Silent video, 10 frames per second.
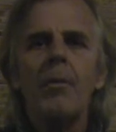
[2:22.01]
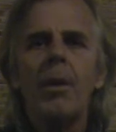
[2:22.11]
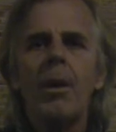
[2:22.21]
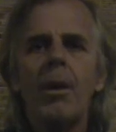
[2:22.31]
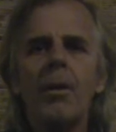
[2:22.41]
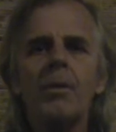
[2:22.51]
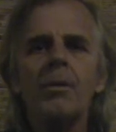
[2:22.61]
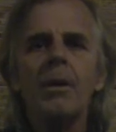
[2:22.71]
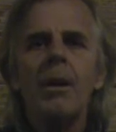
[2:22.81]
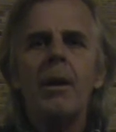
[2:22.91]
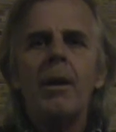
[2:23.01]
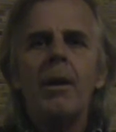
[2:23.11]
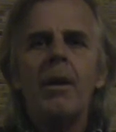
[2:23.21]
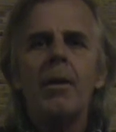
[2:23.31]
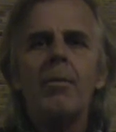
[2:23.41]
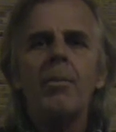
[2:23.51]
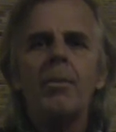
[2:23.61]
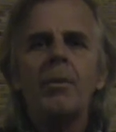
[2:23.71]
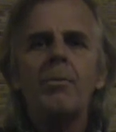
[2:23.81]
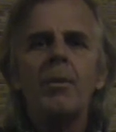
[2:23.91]
because hemp
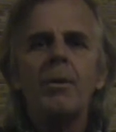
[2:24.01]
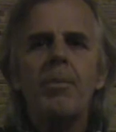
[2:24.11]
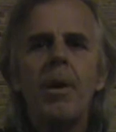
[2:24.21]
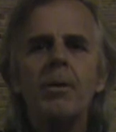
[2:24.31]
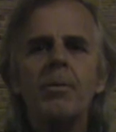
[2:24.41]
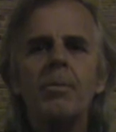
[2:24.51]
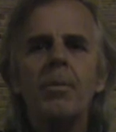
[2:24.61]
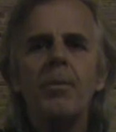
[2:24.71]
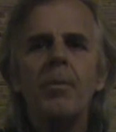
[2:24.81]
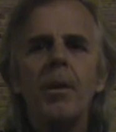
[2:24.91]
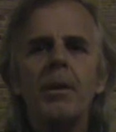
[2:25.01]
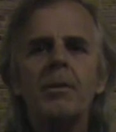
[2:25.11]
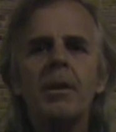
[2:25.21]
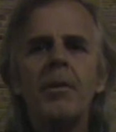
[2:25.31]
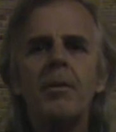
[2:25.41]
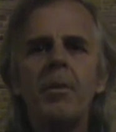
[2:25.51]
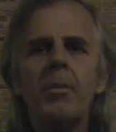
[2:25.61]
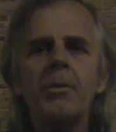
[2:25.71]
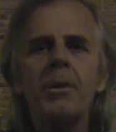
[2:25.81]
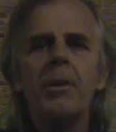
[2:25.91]
was responsible for about
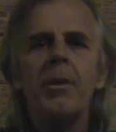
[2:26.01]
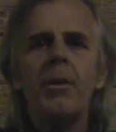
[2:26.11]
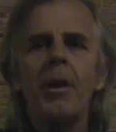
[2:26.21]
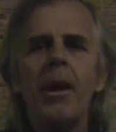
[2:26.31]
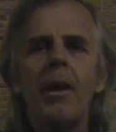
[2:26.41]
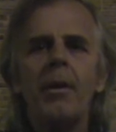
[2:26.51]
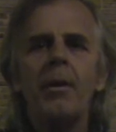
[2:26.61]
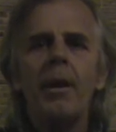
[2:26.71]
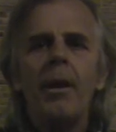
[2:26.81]
70% of their diet.